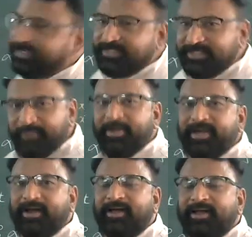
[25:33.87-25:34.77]
are same,
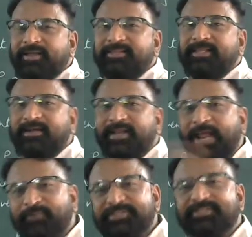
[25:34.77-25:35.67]
beta. Their
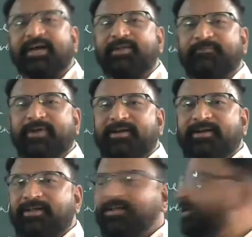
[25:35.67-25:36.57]
languages are
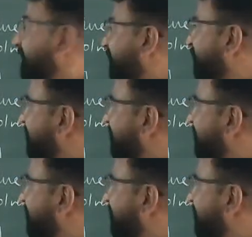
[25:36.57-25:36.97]
different. You